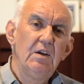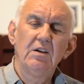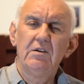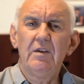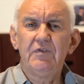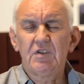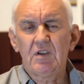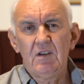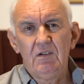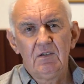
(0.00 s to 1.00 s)
now I have
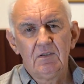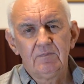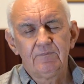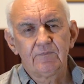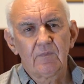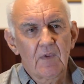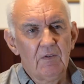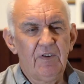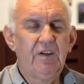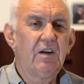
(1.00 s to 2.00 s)
seen
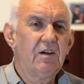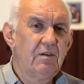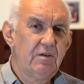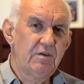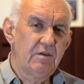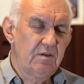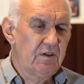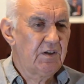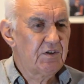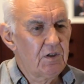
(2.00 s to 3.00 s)
videos and
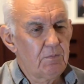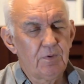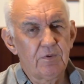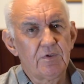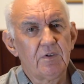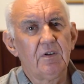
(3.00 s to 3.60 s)
examples